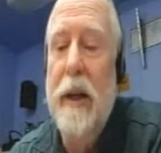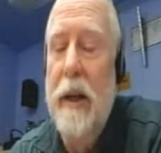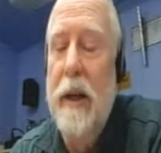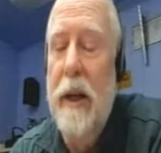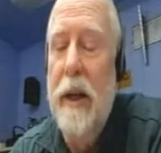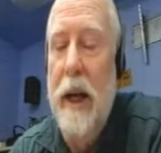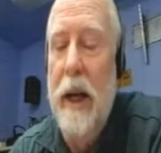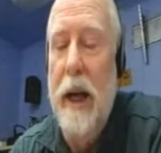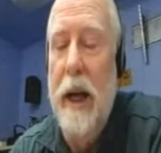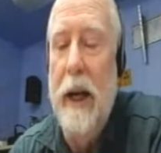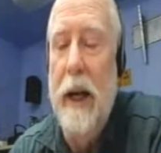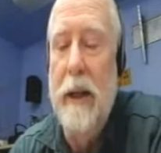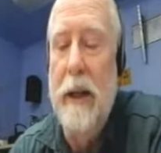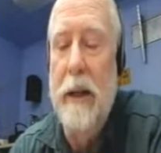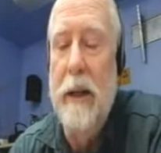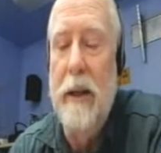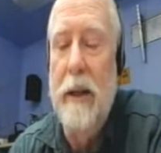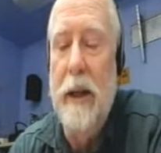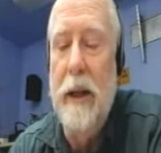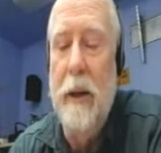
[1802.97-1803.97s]
and
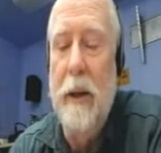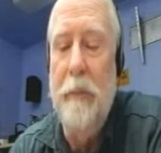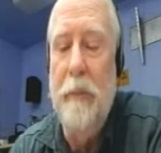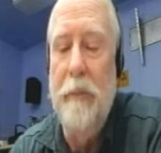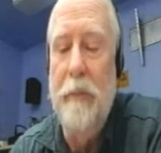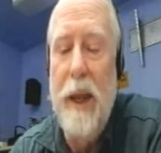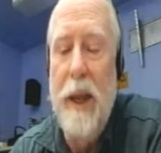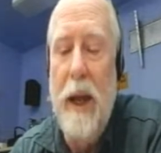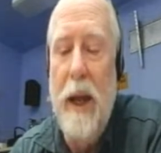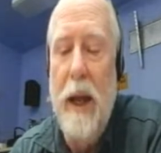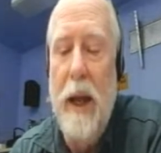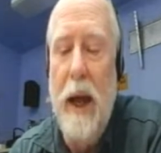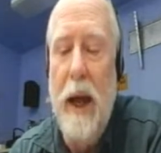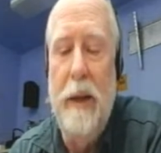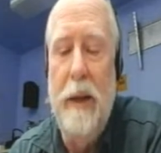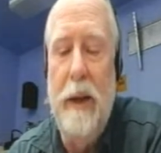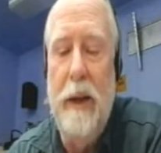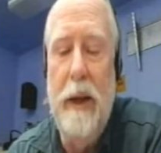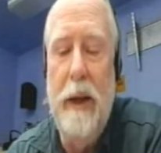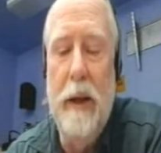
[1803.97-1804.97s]
um, I
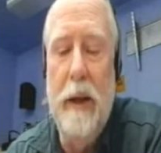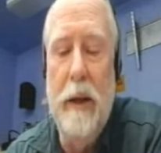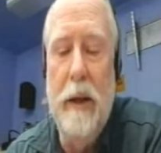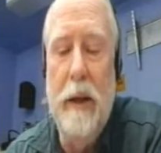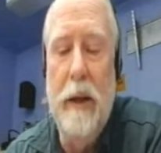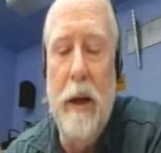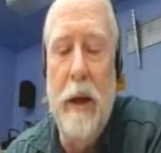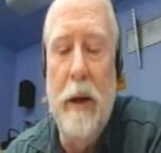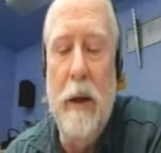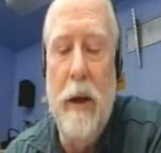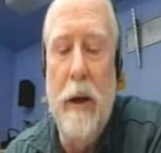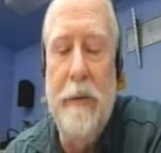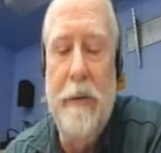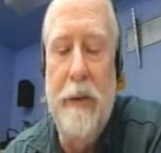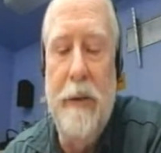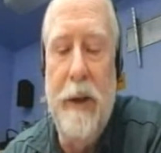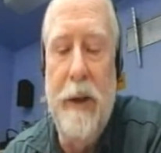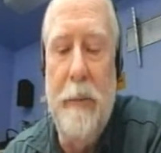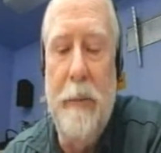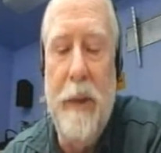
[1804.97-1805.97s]
think a, a lot of
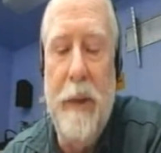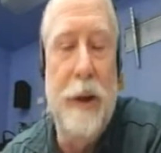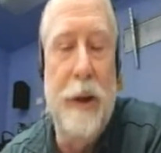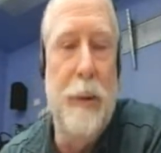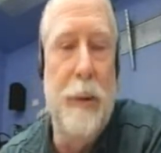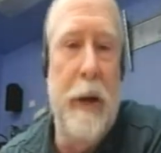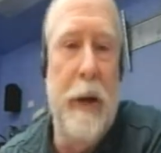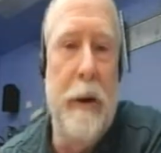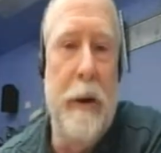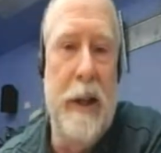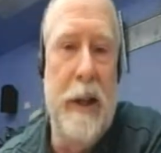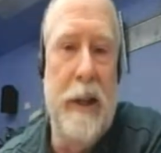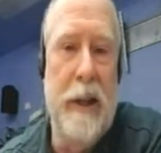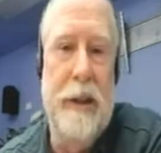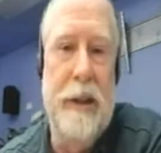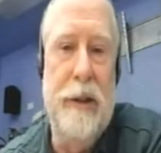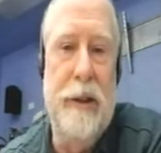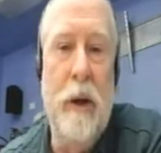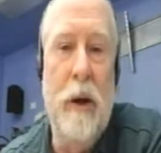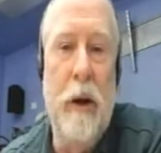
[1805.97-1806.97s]
um, experience has
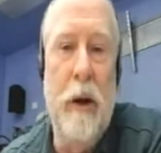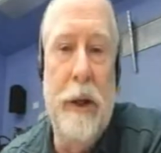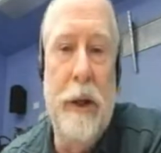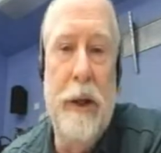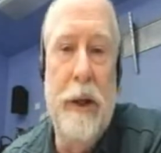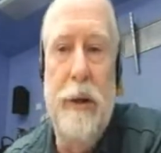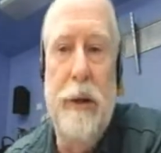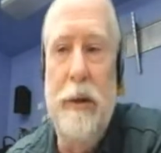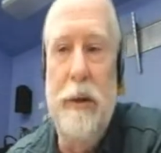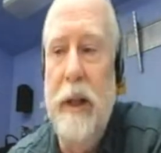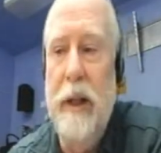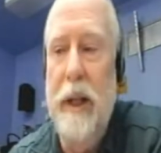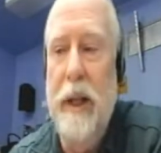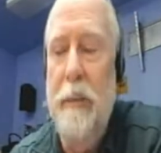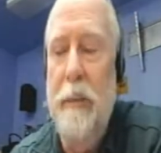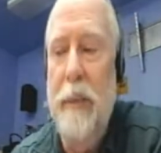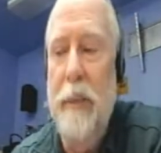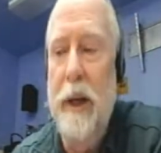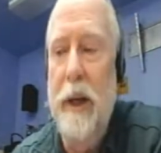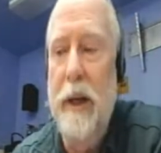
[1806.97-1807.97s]
gone into
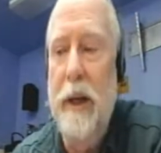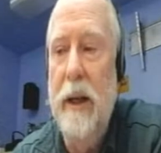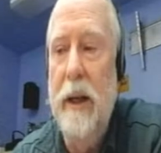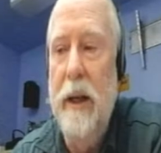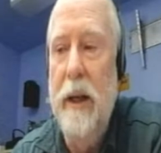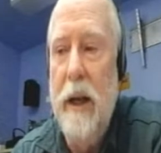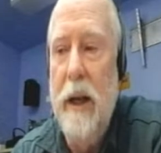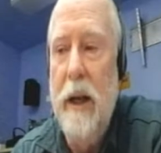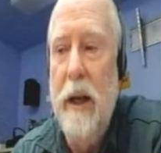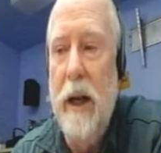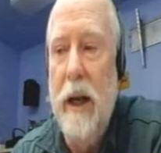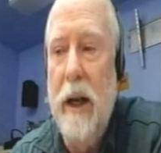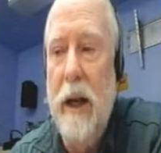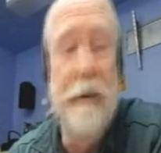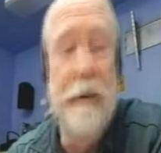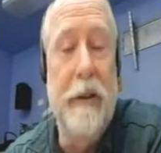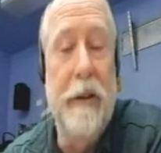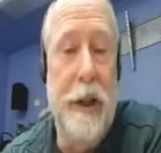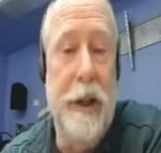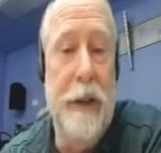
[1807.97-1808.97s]
keeping uh,
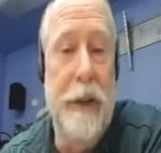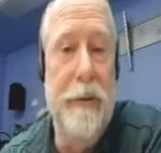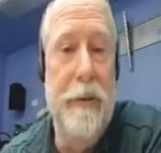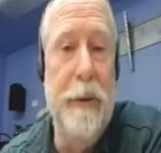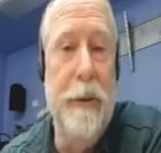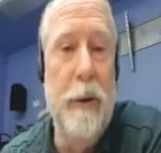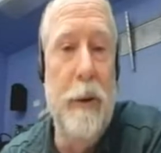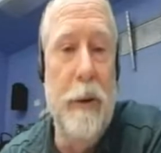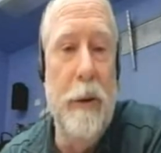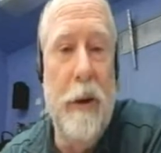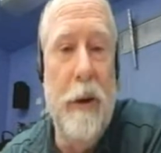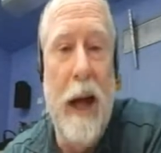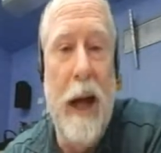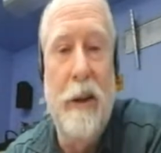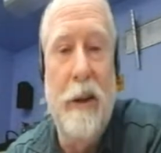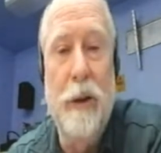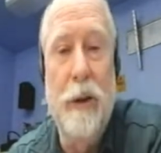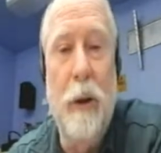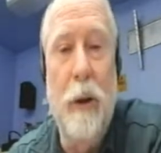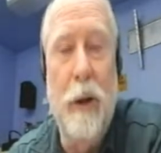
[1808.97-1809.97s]
fresh food as
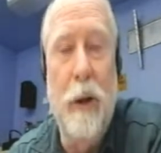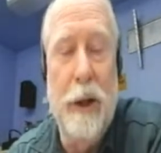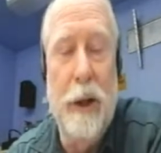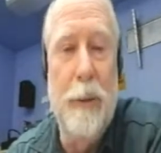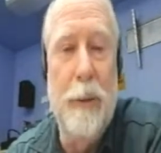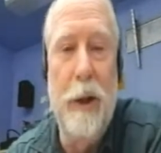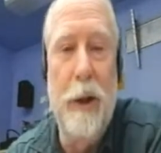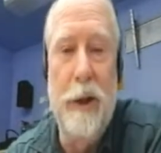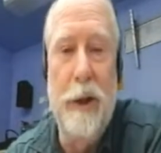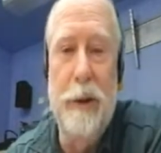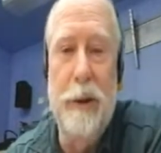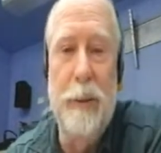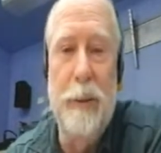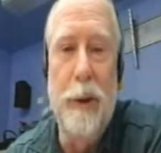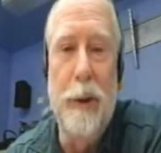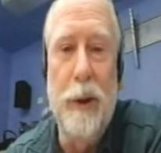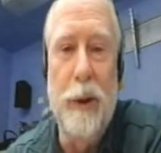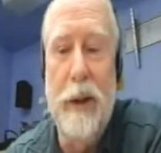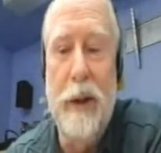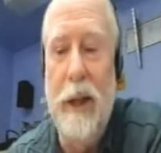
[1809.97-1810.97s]
long as
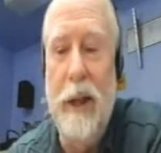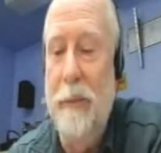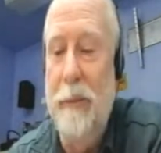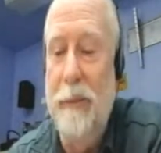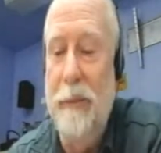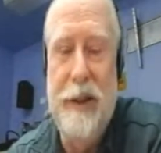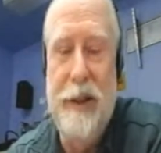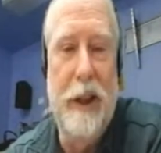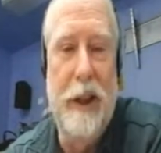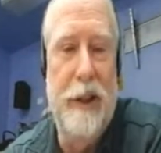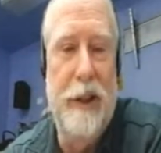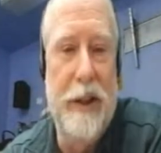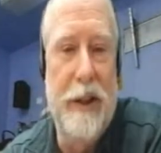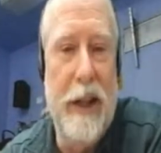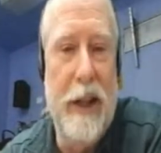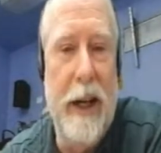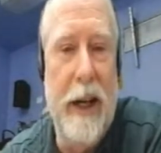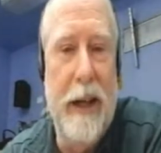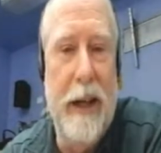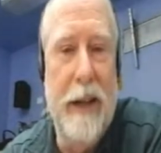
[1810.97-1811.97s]
possible, um, such as
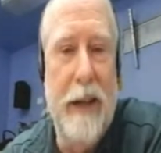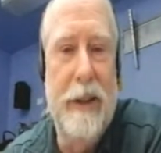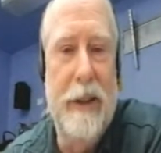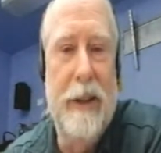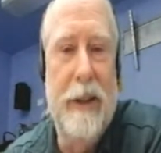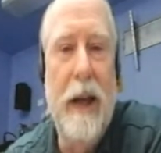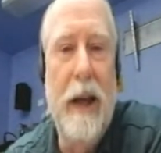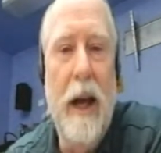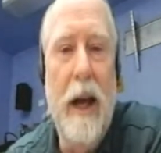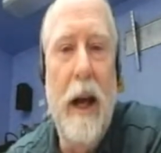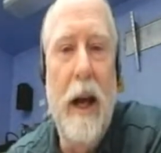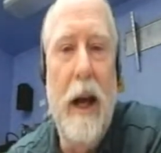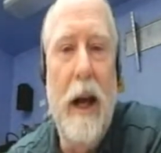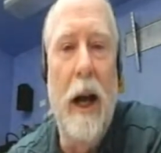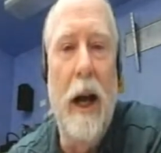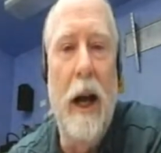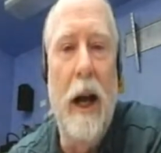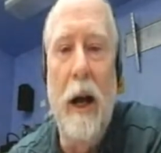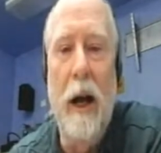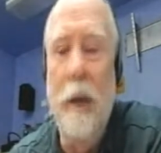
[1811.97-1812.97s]
eggs.
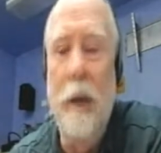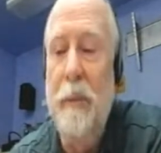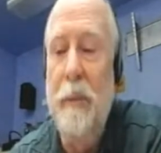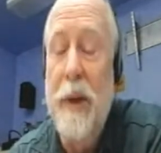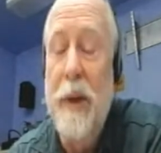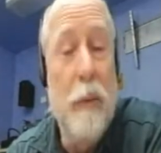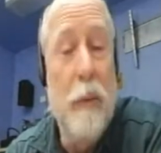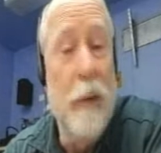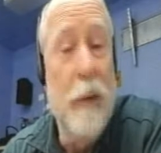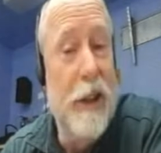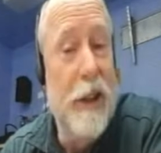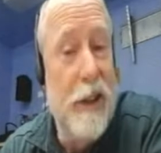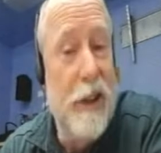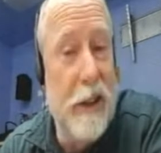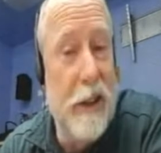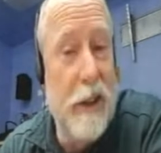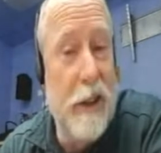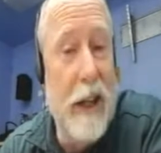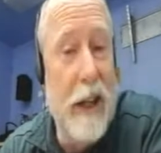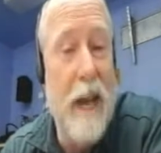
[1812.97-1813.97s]
Um, we still
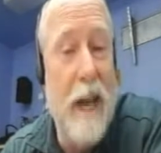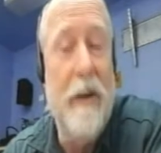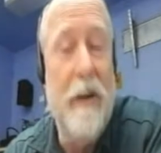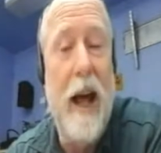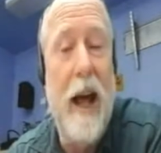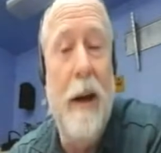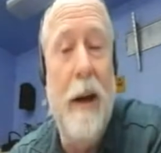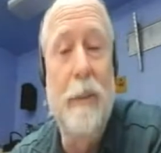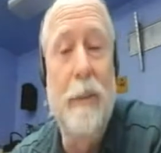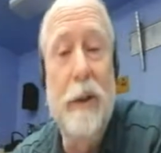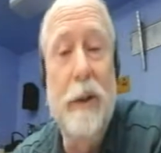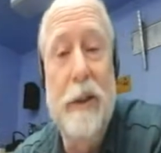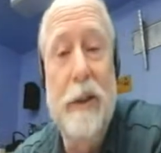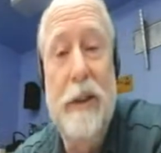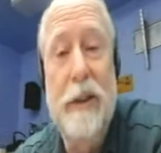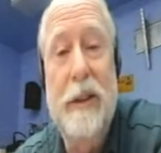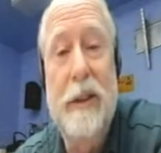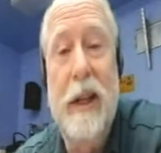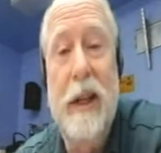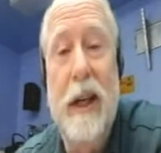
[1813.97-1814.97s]
have apples.
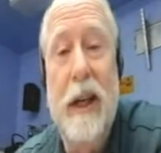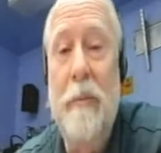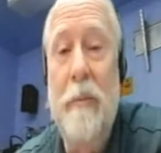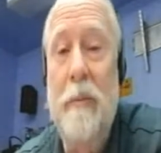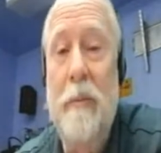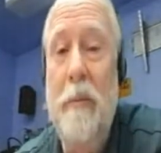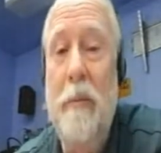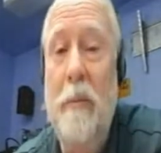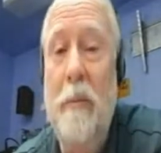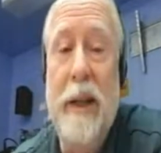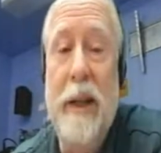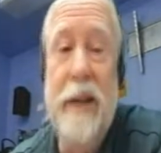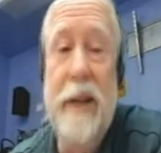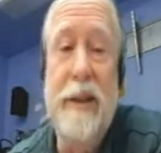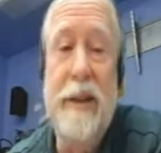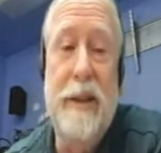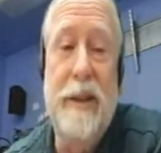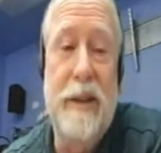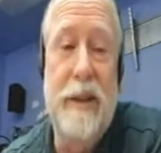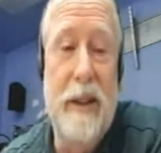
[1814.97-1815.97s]
Um,
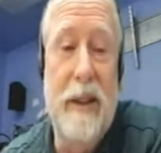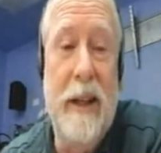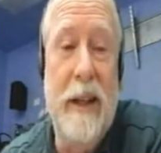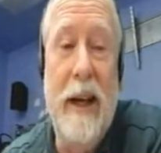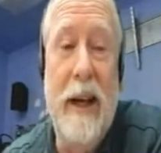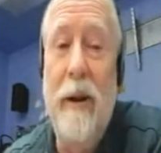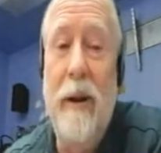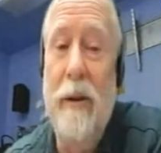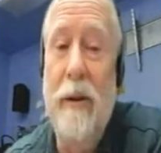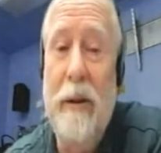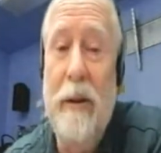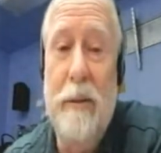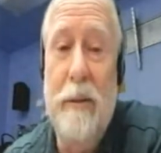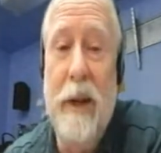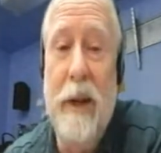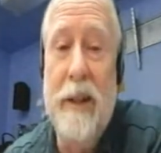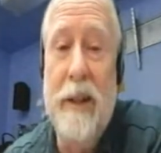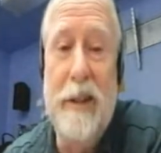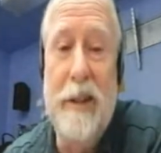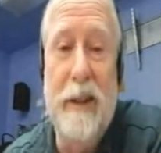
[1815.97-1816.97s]
months now,
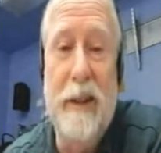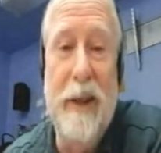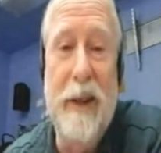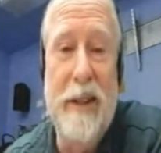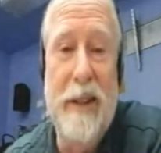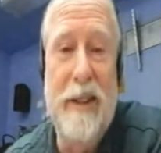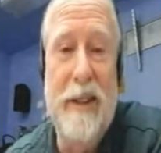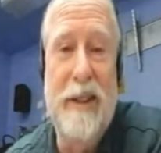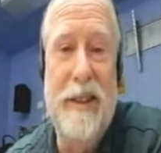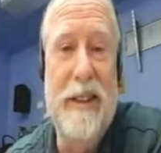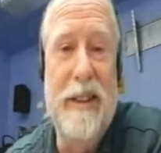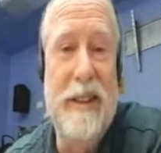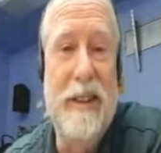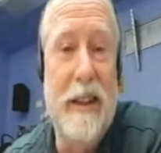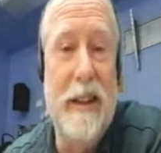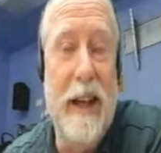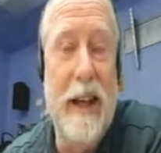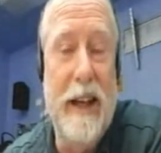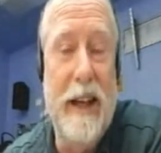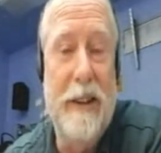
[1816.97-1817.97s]
months and months since the
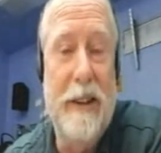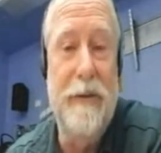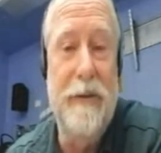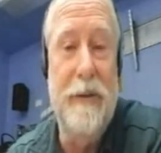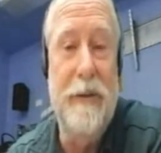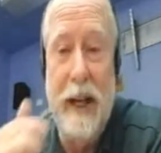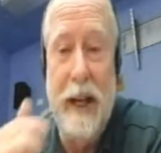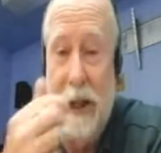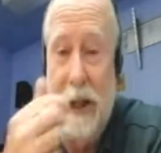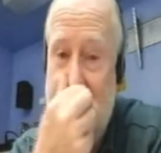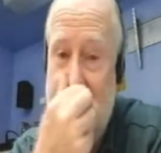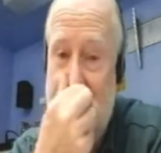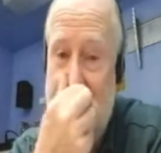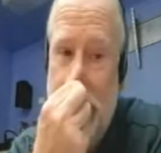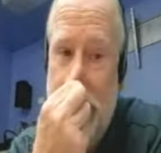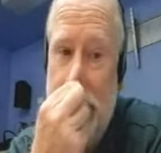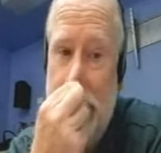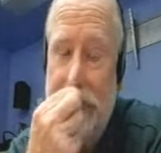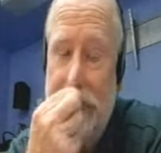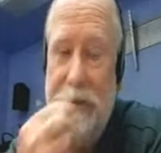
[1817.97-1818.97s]
last flight, we still
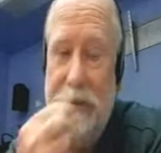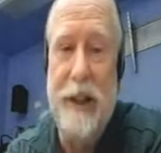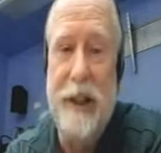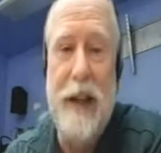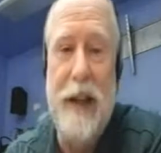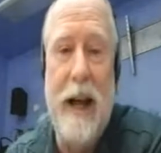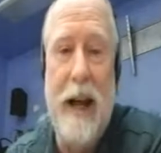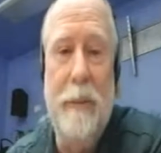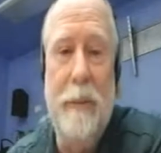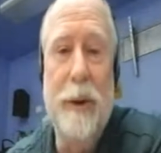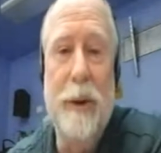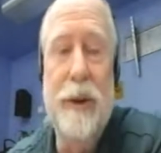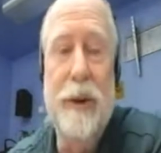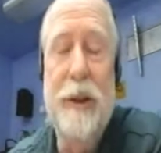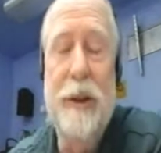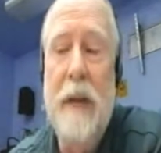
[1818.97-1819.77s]
have fresh apples.